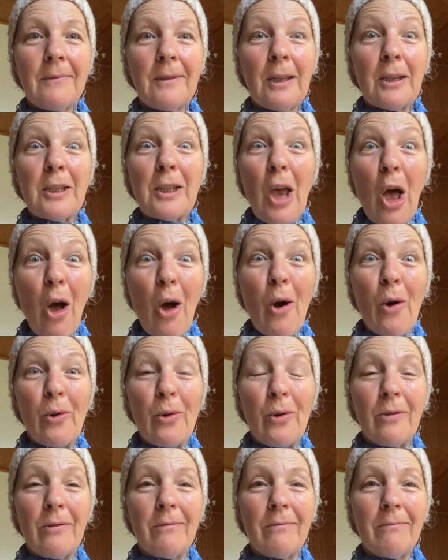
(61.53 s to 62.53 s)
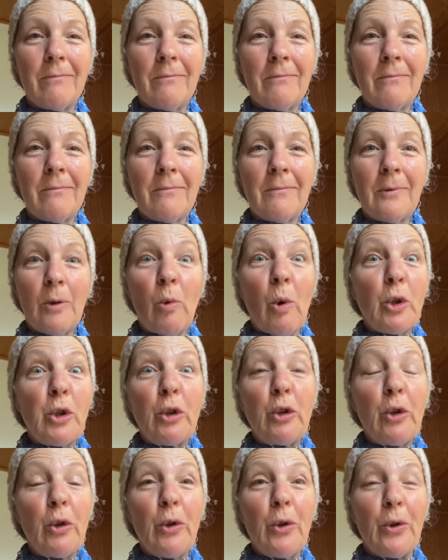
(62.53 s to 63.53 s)
So, what to
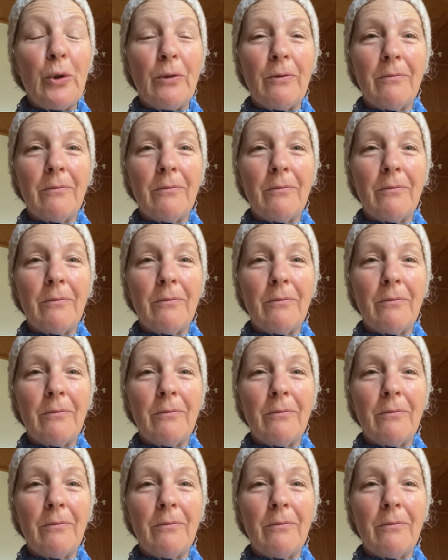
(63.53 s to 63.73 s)
do?